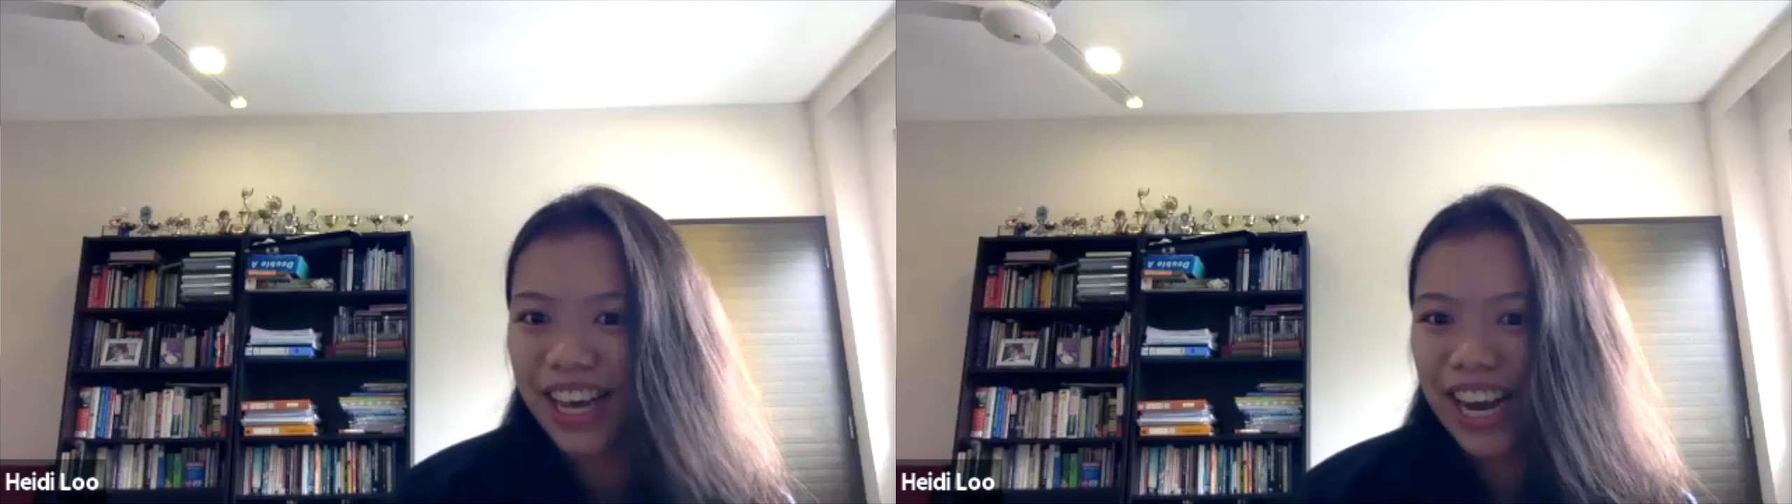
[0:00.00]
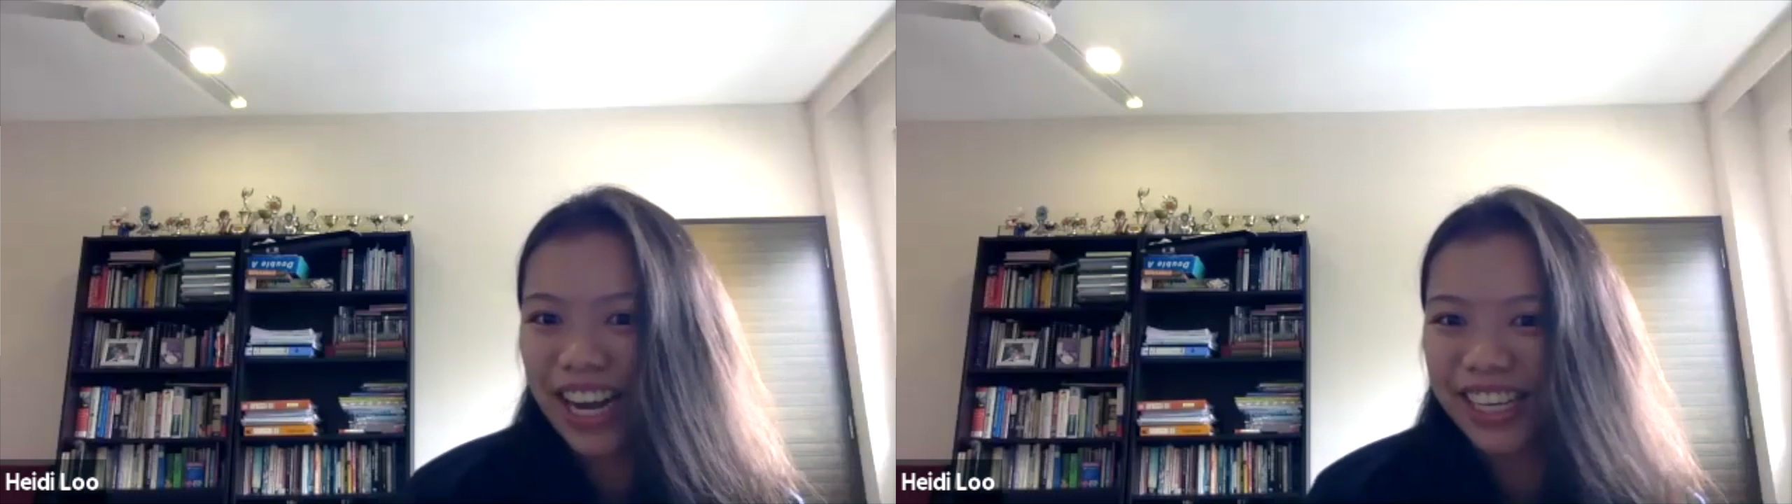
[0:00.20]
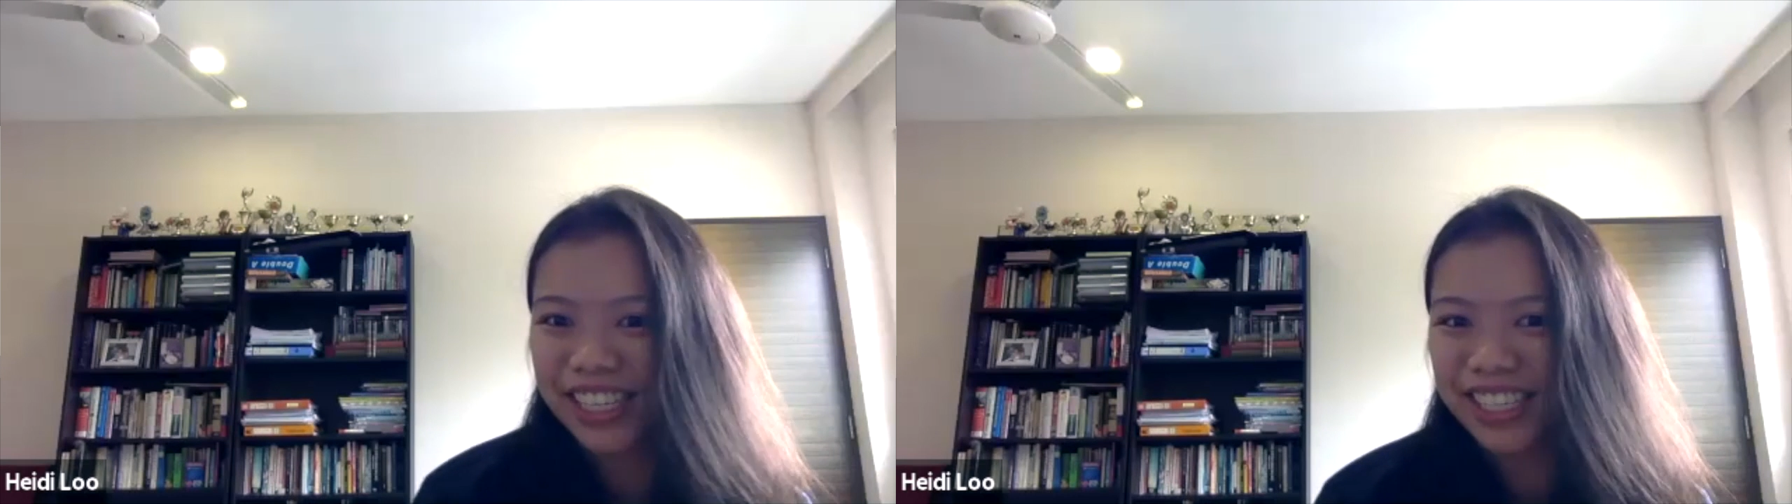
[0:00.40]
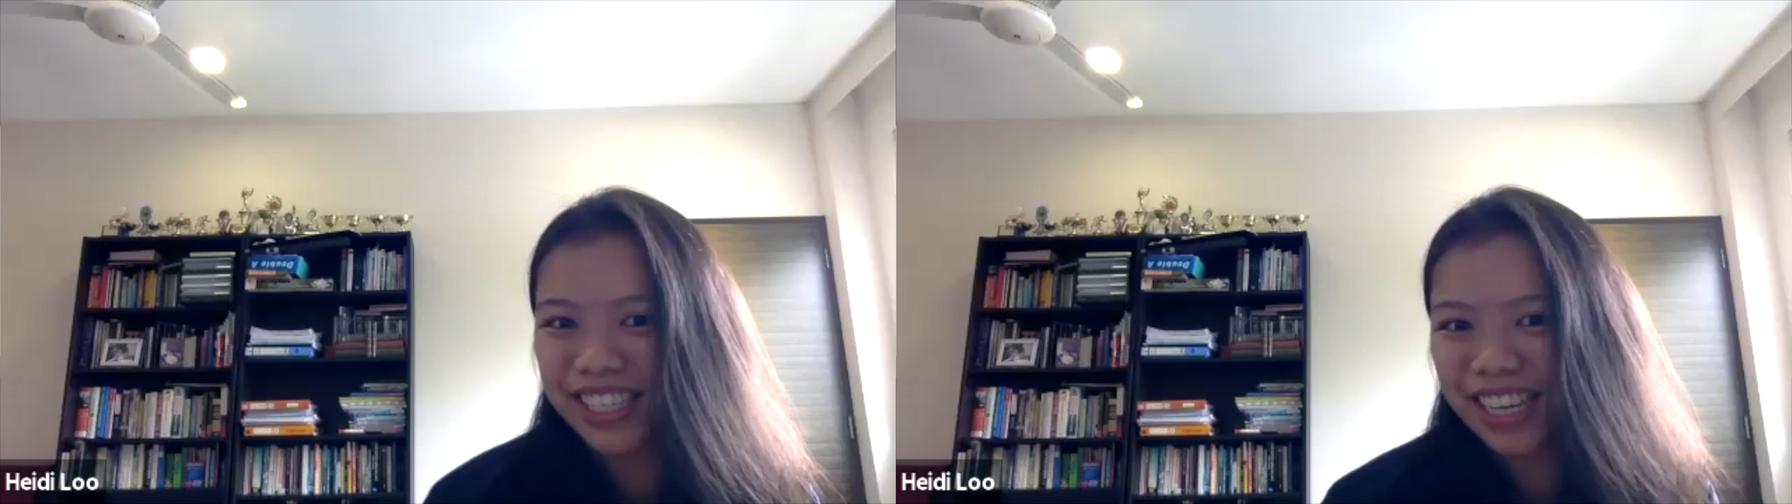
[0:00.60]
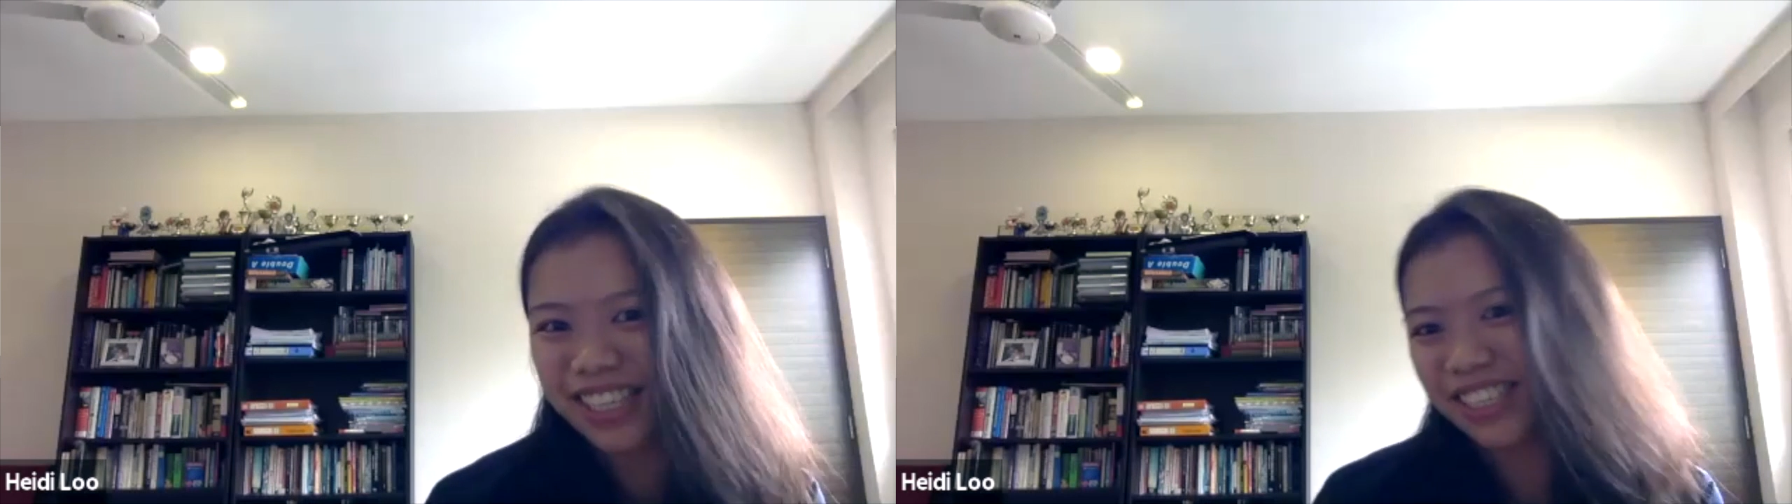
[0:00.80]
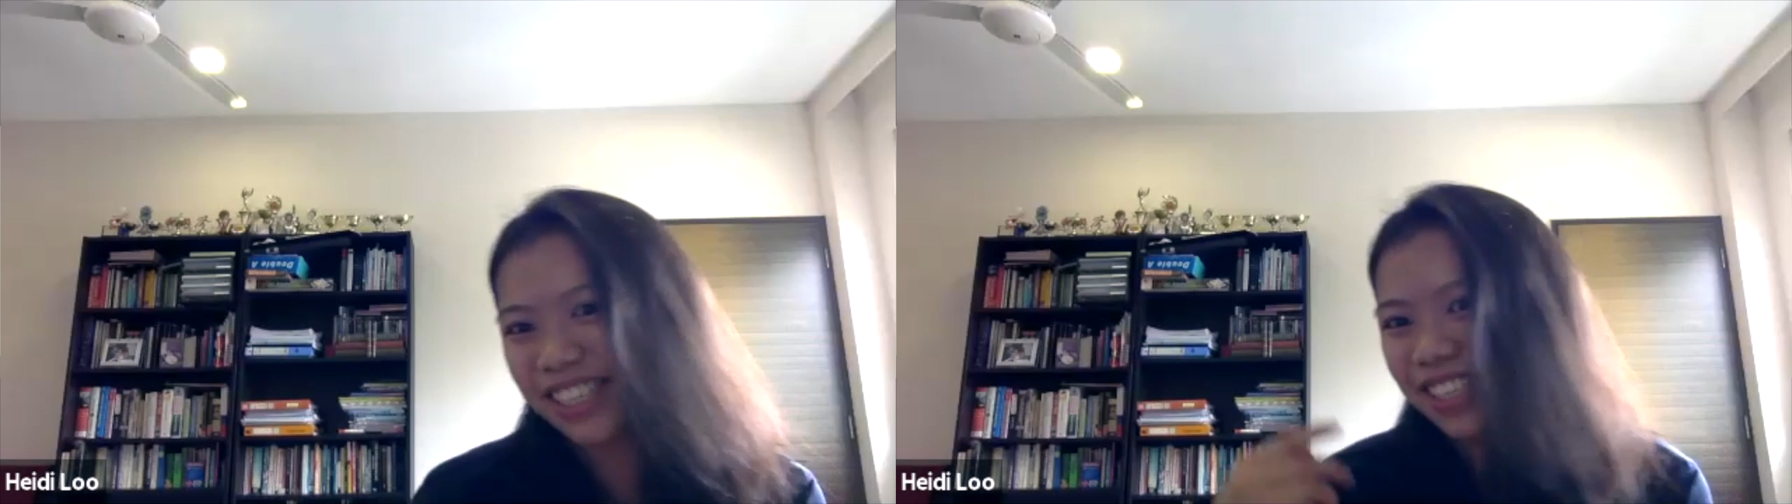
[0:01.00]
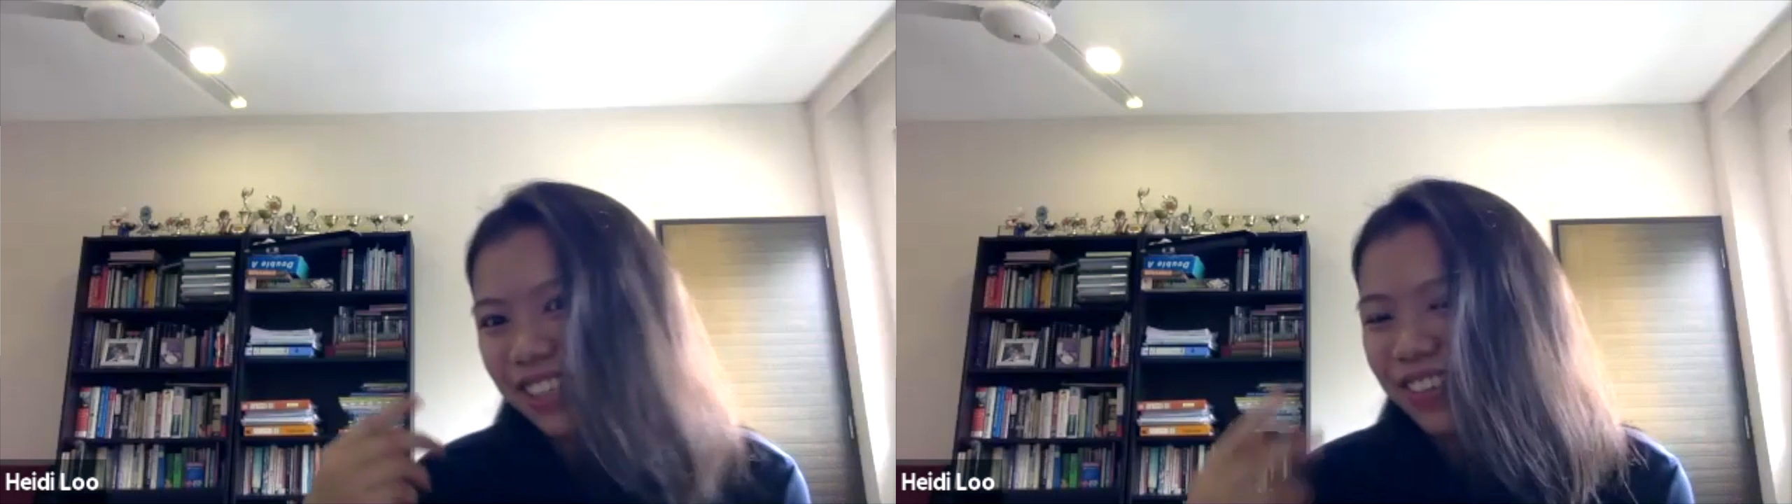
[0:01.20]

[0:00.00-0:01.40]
I started doing